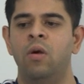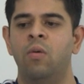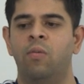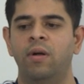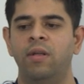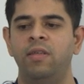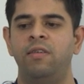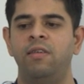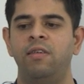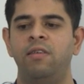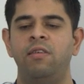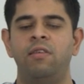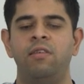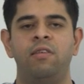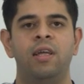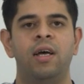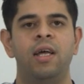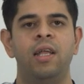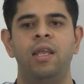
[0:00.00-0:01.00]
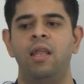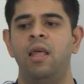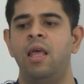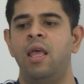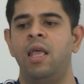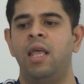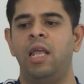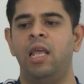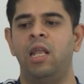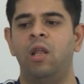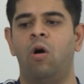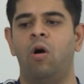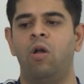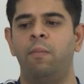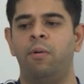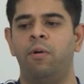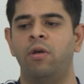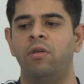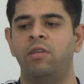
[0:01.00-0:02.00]
Once this is done, in
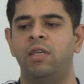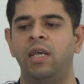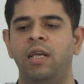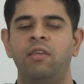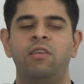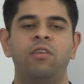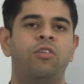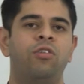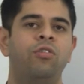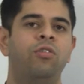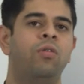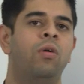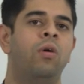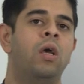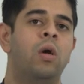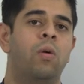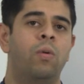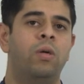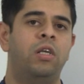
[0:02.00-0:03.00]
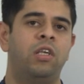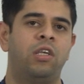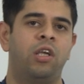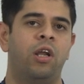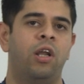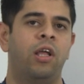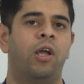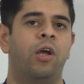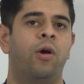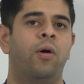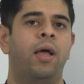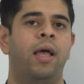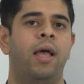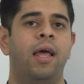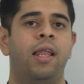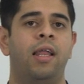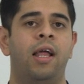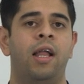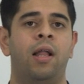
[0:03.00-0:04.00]
on post execute, we're just going to go
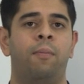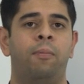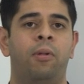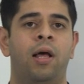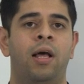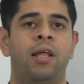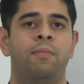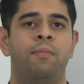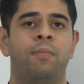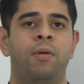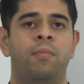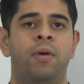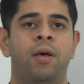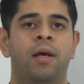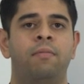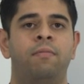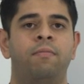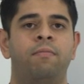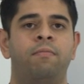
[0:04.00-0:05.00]
ahead and apply the bitmap.